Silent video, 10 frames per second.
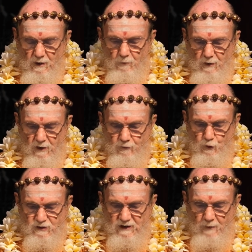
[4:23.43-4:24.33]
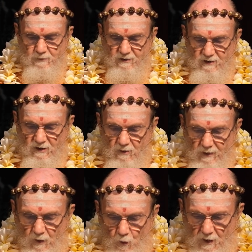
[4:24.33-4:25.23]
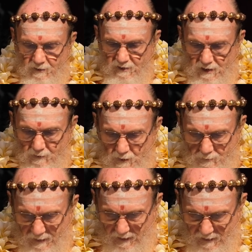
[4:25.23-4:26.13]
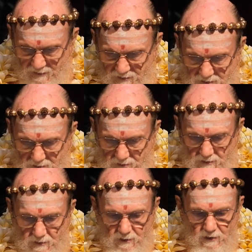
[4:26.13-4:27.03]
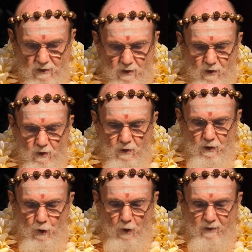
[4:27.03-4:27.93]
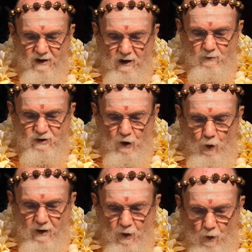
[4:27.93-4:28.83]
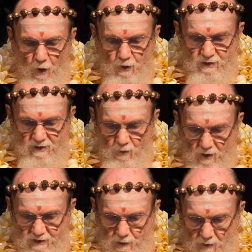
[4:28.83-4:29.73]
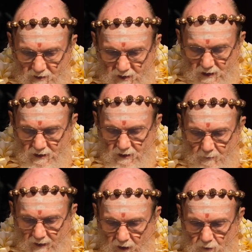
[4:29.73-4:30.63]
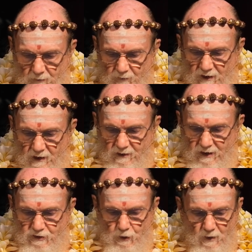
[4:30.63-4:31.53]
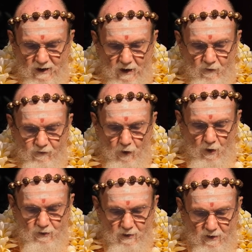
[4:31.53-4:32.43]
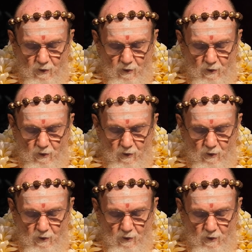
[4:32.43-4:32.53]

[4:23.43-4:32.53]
But if you stop to think about one thing of the past, you would become so engrossed in what you are thinking about that you again fall to the